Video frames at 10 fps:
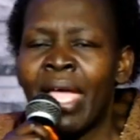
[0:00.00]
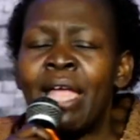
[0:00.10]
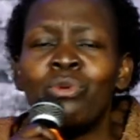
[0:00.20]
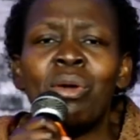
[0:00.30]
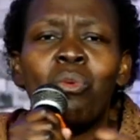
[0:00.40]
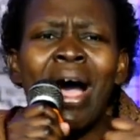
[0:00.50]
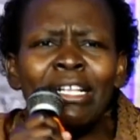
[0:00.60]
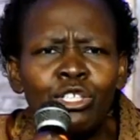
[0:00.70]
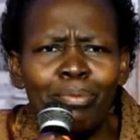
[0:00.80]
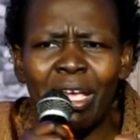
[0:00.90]
and we
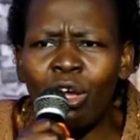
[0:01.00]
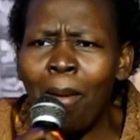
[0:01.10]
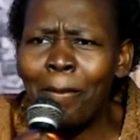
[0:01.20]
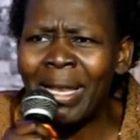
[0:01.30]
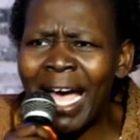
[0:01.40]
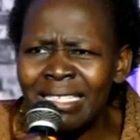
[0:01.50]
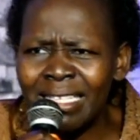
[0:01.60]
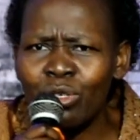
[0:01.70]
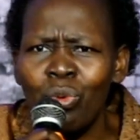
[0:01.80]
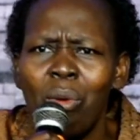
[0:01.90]
want to be
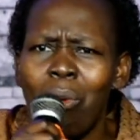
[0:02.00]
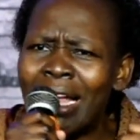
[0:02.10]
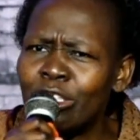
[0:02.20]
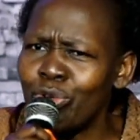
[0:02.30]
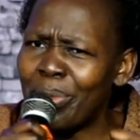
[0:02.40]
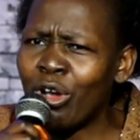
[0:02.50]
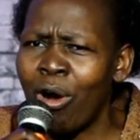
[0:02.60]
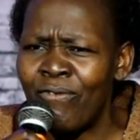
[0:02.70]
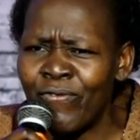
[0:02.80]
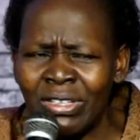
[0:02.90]
complacent, we want to be
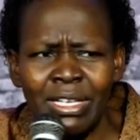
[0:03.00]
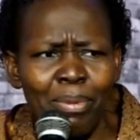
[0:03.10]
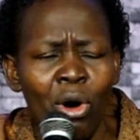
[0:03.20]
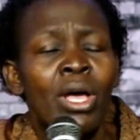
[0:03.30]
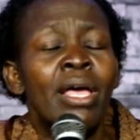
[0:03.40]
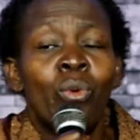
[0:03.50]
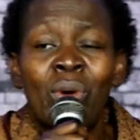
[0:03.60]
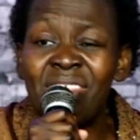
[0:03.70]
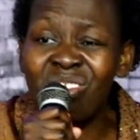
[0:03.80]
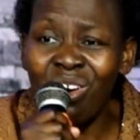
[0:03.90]
comfortable
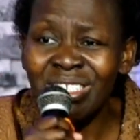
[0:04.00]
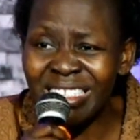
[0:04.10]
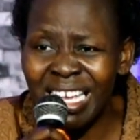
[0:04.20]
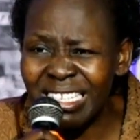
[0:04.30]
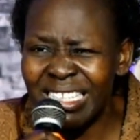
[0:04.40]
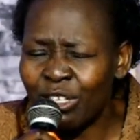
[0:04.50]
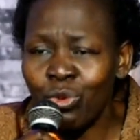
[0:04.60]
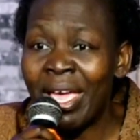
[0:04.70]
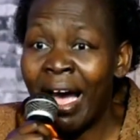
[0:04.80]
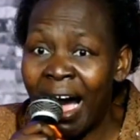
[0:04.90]
with those those things that
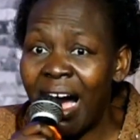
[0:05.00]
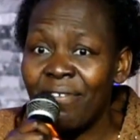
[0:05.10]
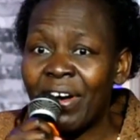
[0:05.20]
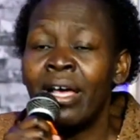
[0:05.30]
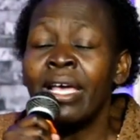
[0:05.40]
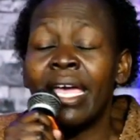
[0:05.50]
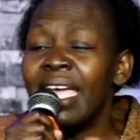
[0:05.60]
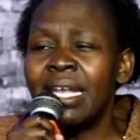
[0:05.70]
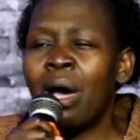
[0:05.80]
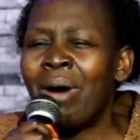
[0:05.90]
we have
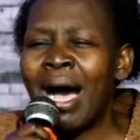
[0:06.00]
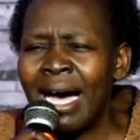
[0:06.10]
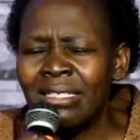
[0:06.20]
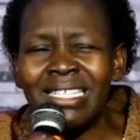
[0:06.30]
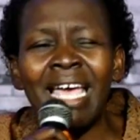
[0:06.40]
in our hands.